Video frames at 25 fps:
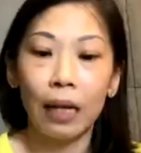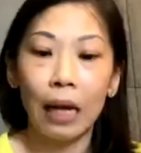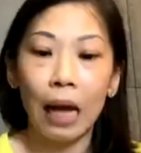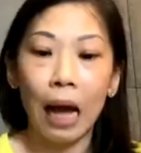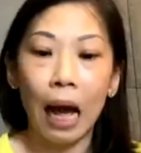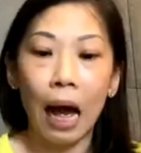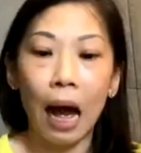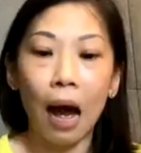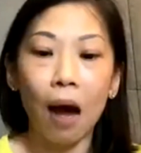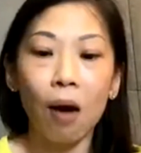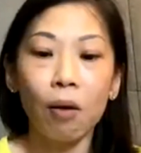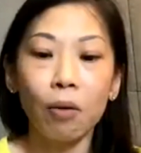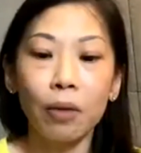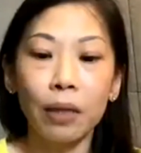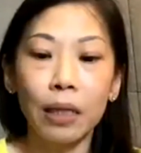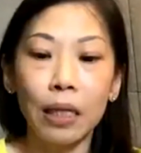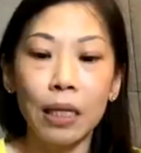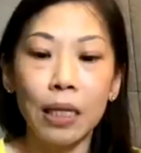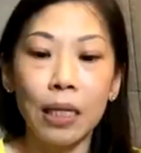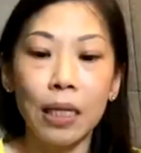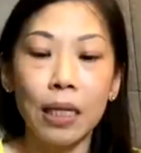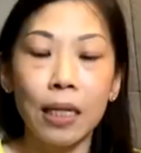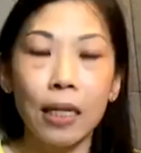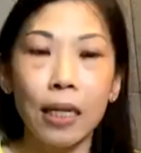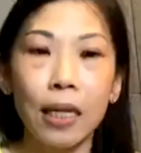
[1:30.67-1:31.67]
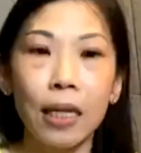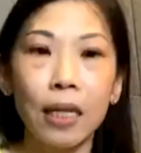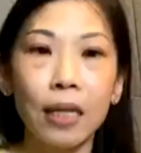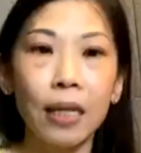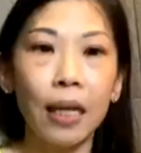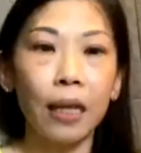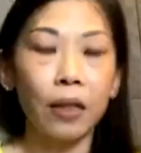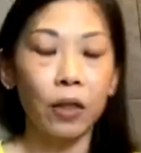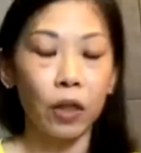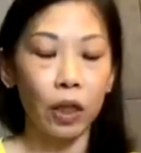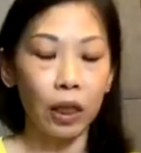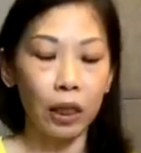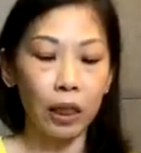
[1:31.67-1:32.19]
How the skin
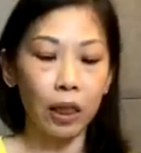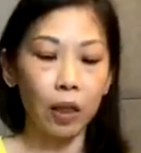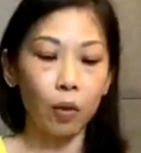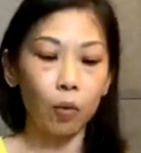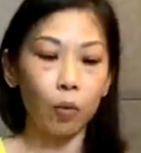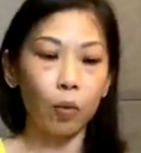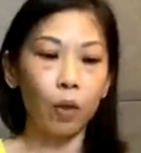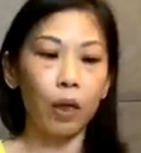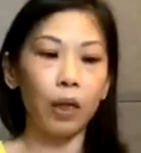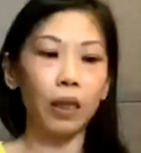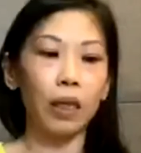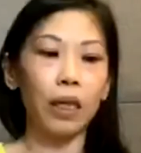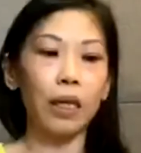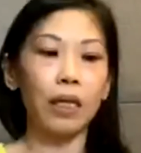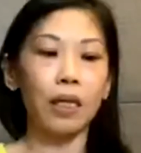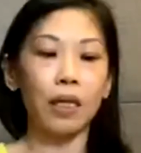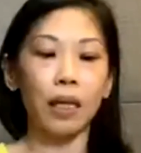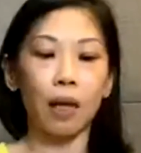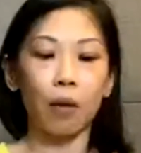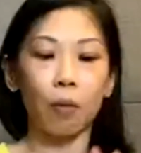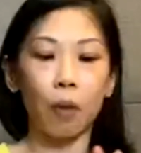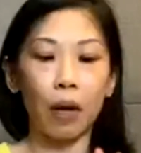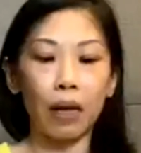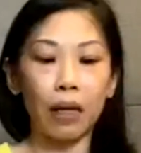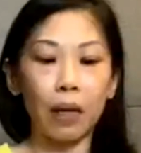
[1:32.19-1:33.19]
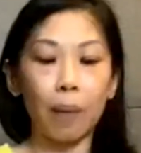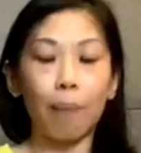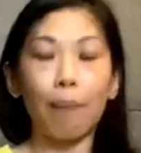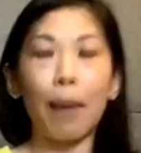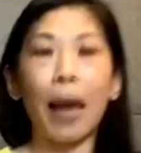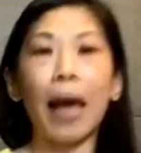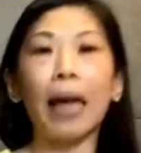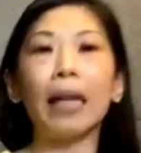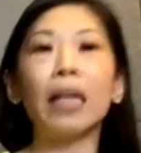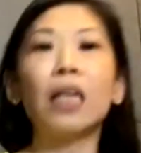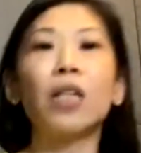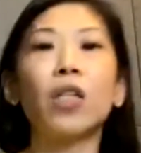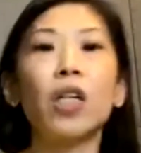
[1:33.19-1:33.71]
actually work is like when a
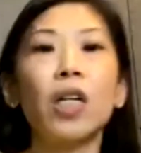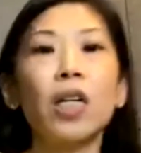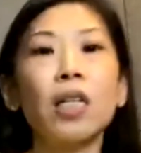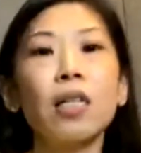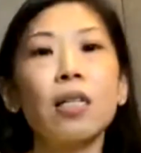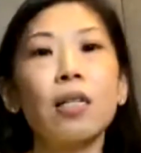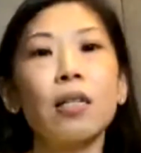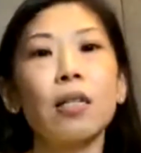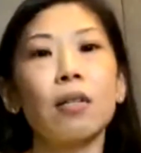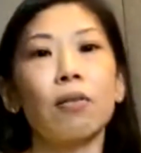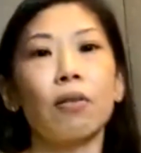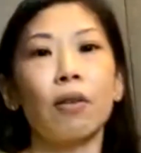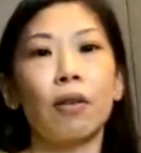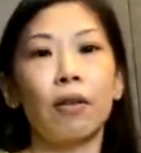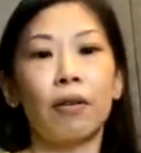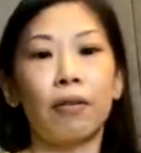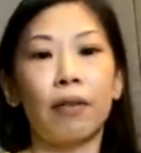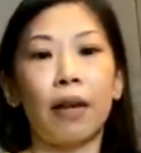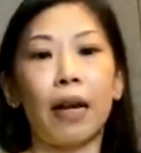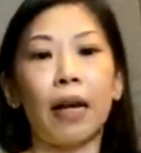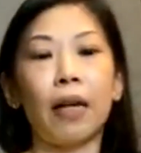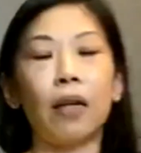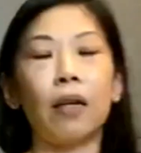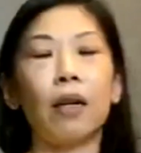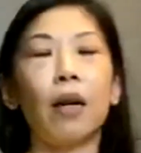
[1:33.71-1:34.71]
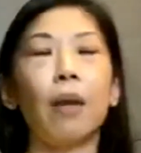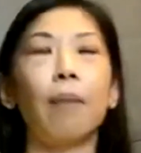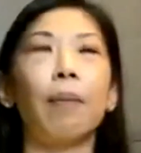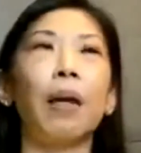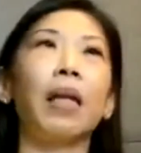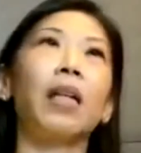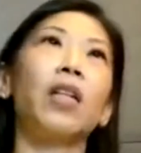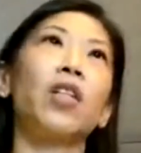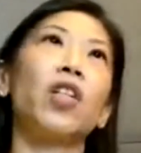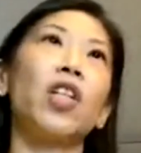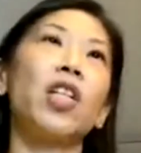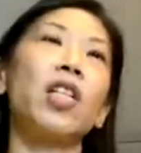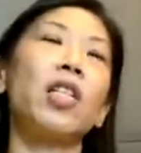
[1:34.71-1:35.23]
pathogens, right?
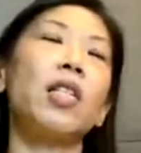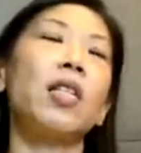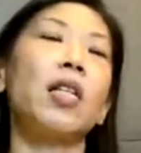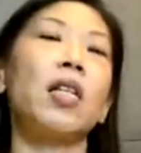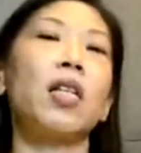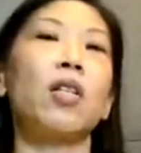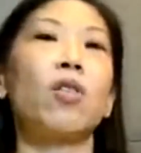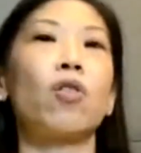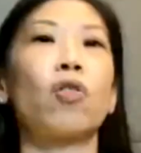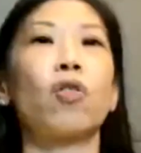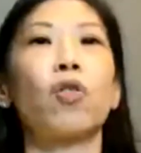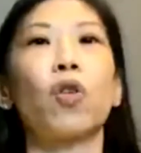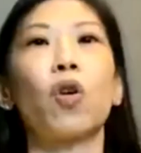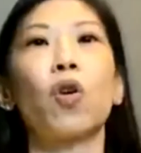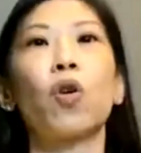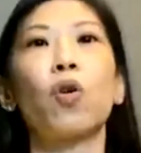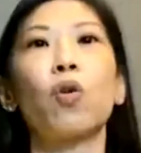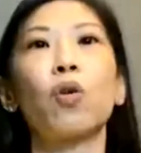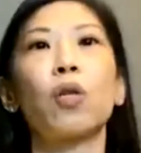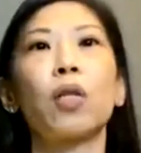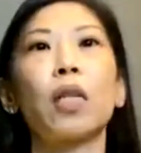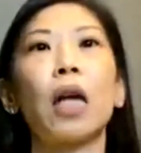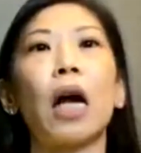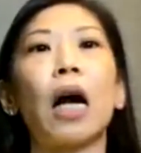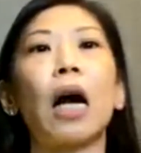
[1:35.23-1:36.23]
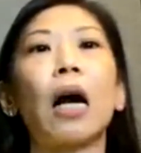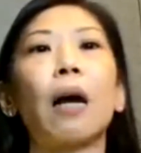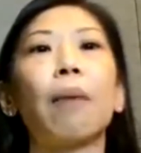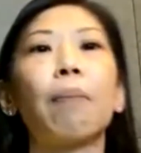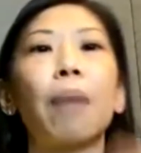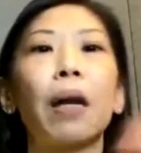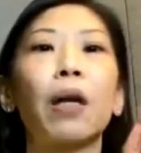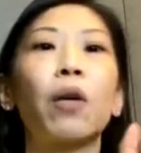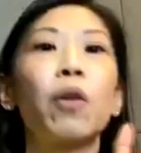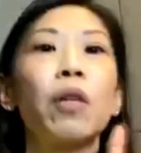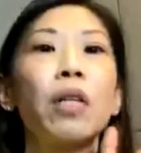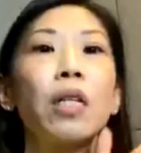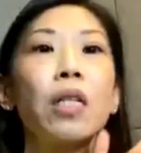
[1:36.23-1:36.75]
Pathogen is those
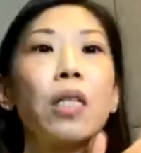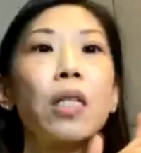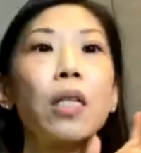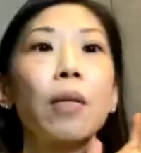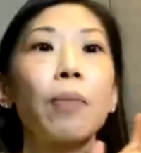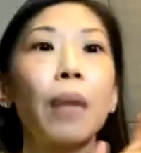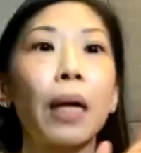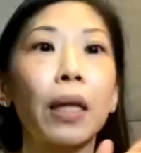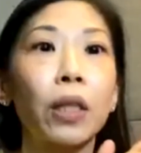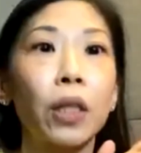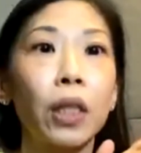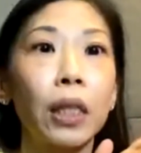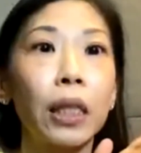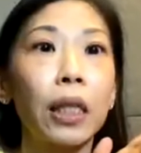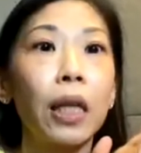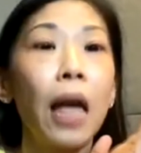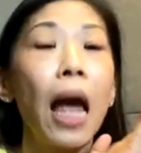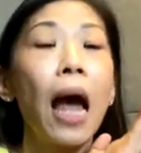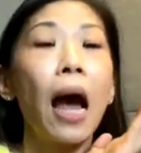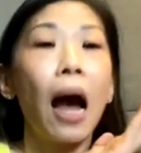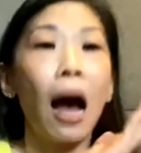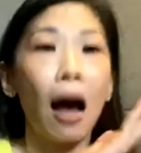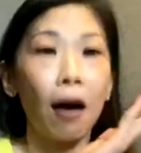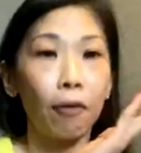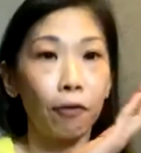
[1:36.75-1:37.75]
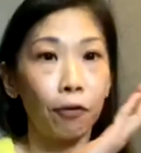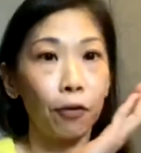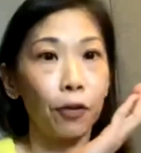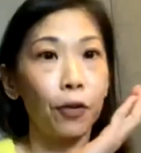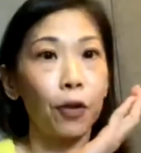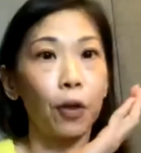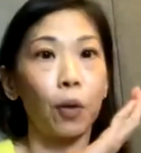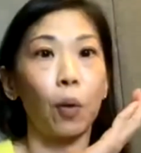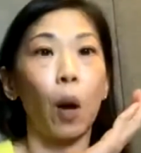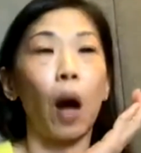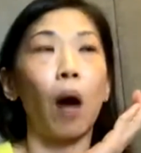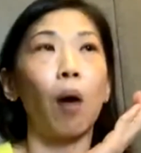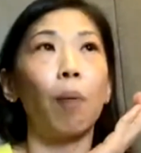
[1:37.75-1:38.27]
microorganisms actually harmful
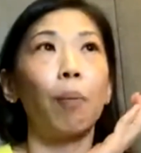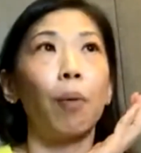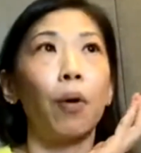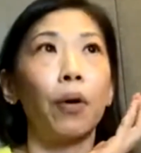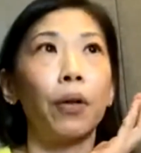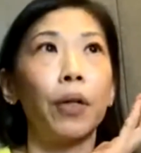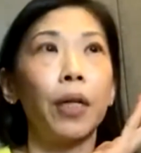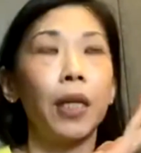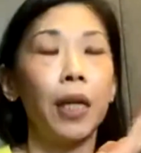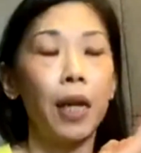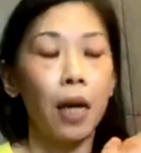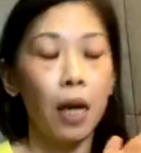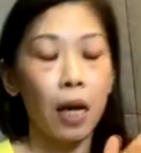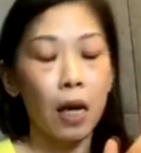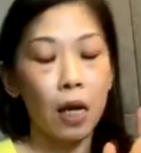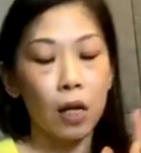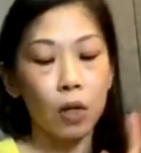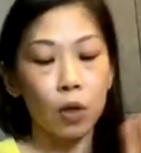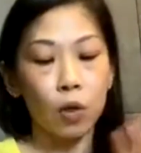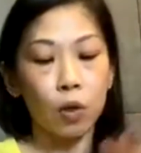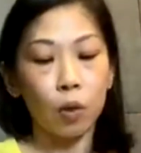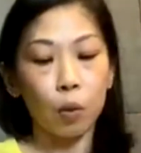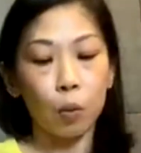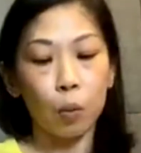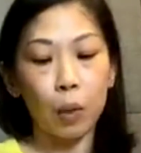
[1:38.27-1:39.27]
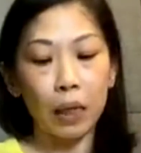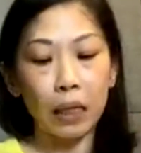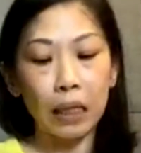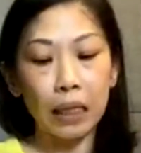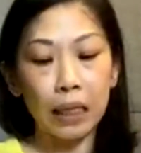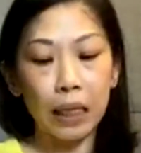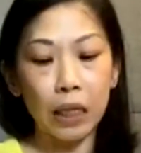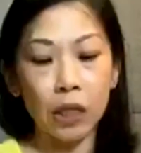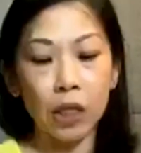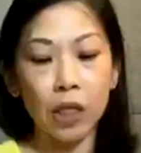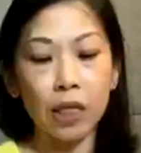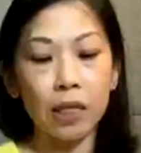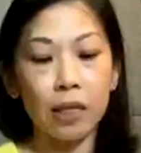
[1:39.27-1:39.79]
to our body. So when it
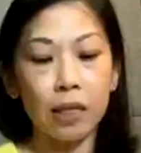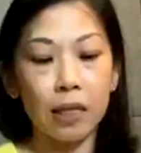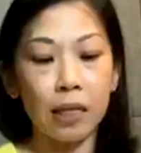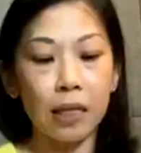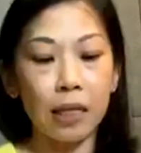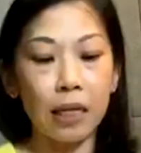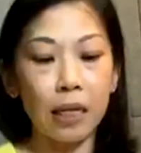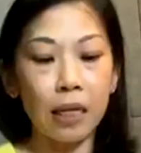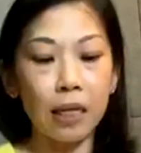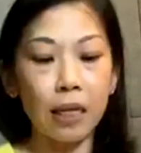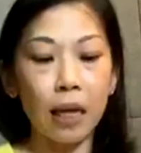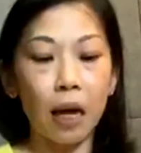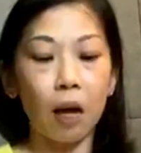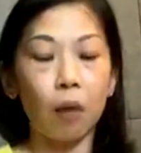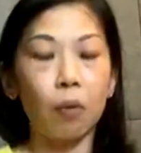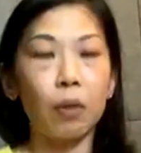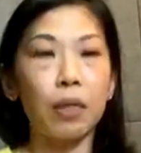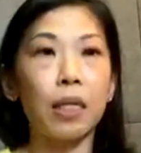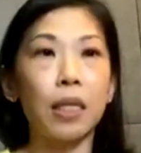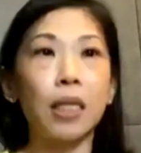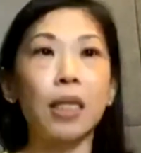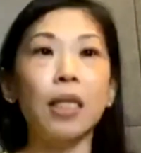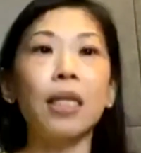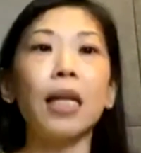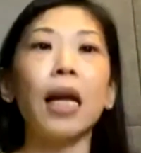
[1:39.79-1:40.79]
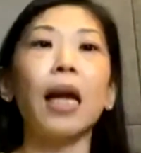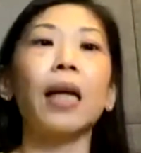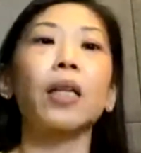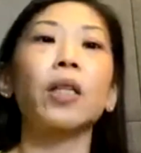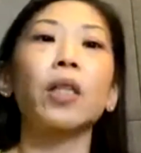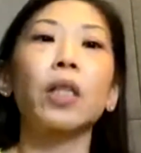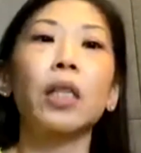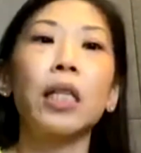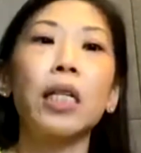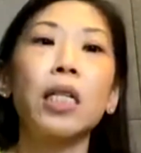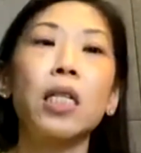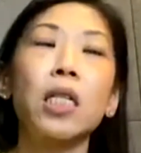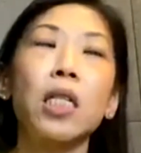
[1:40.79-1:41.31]
touches the skin, our skin
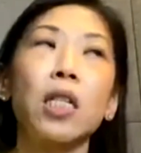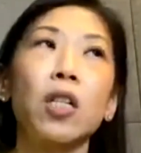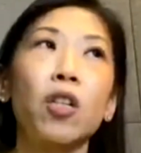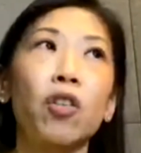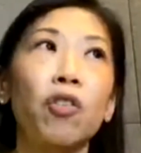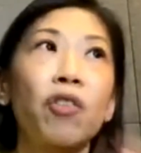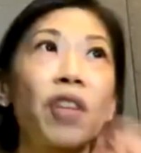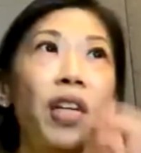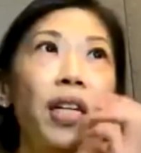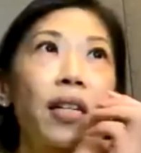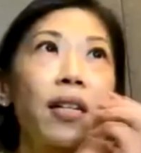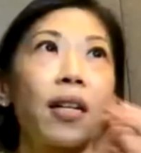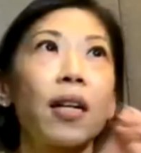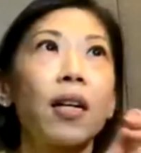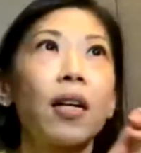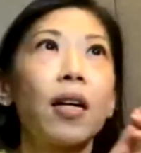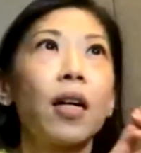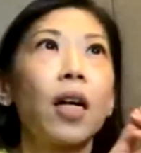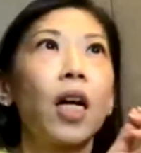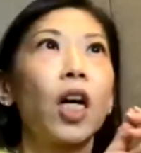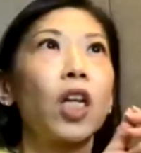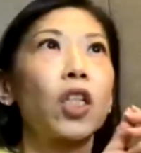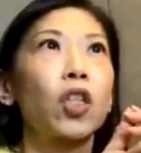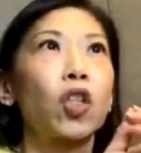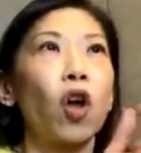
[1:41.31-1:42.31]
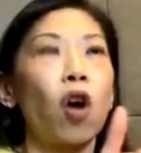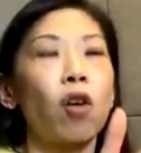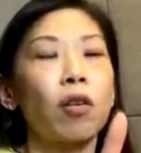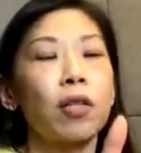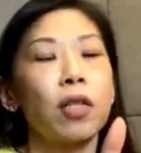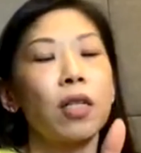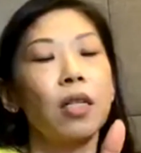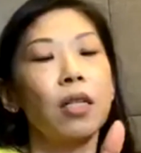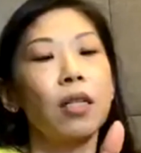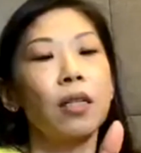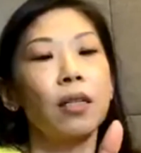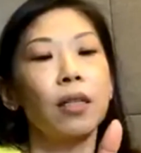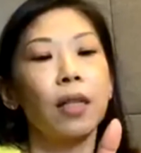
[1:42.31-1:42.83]
actually secrete a
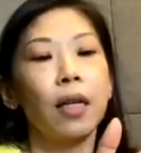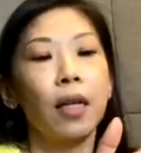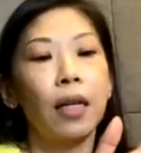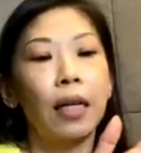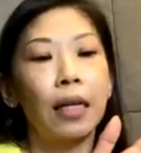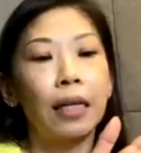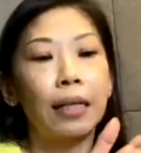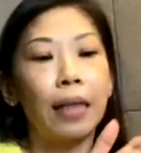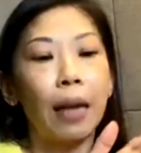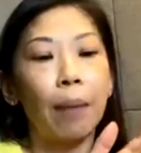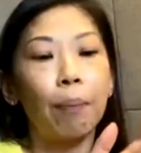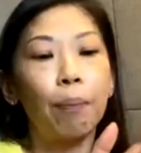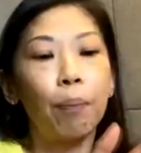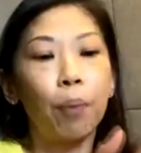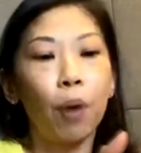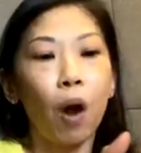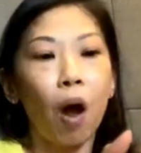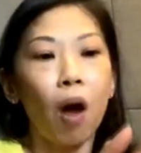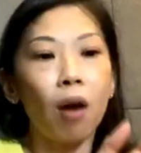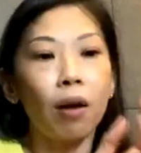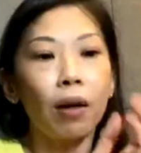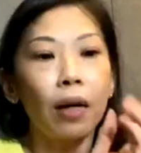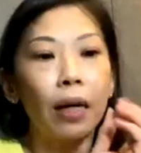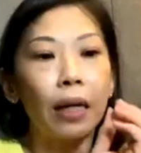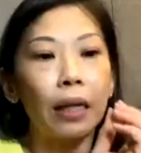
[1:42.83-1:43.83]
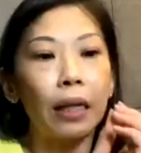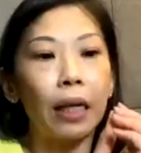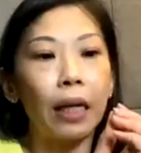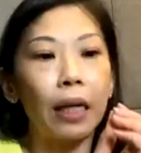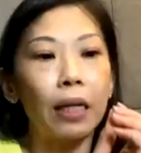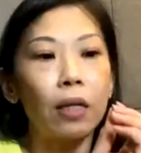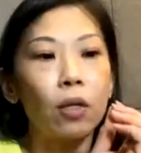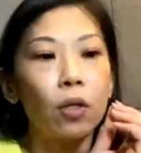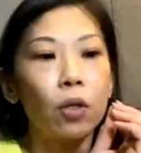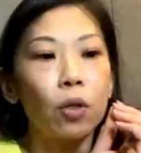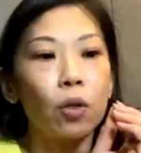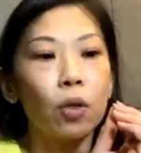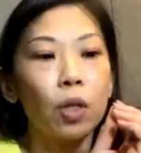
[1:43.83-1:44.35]
toxin that block
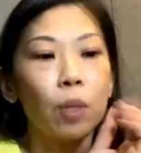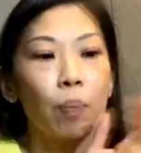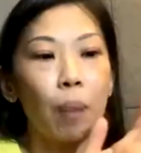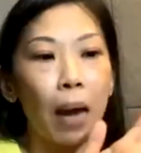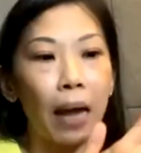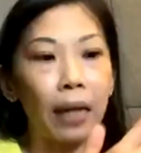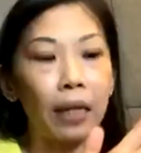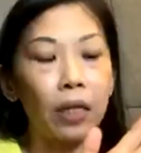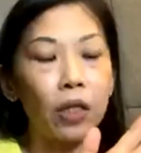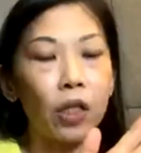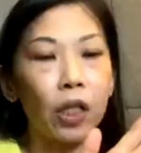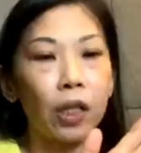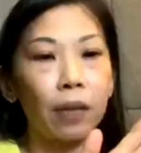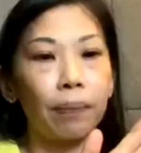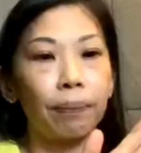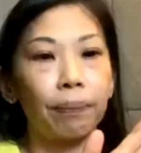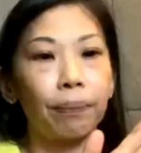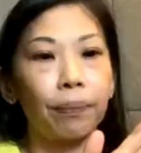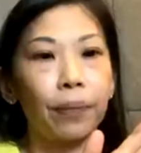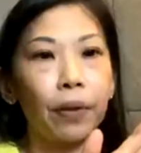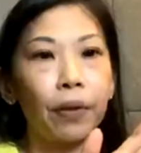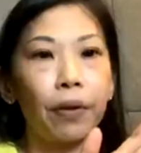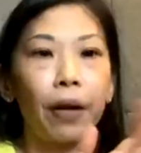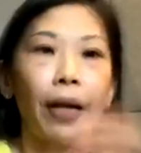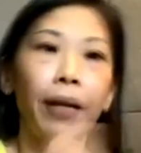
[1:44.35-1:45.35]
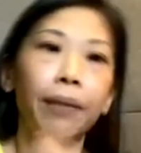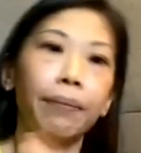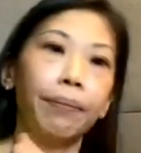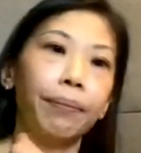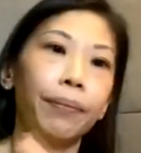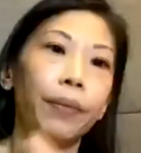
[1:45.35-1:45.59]
against those pathogen, right?